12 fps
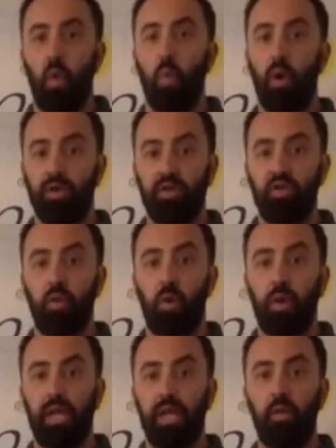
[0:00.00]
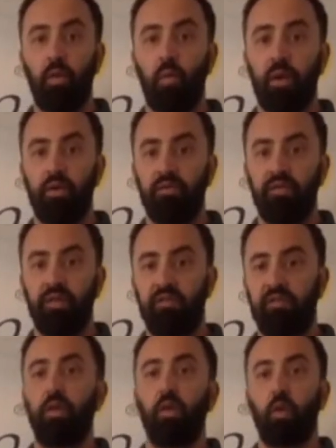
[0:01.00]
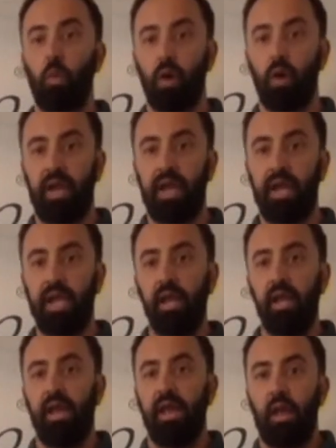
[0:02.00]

120, 150, or 180,